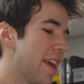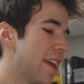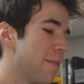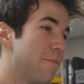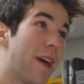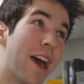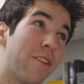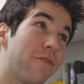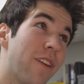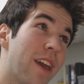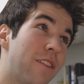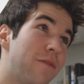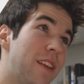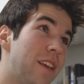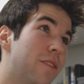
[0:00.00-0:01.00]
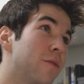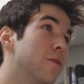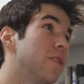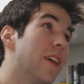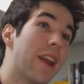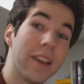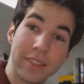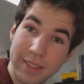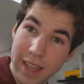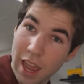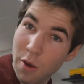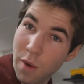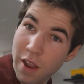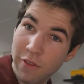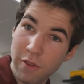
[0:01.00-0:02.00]
am not a fan of needles and I stay
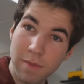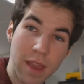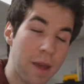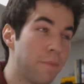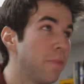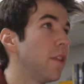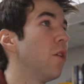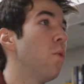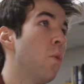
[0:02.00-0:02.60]
away from them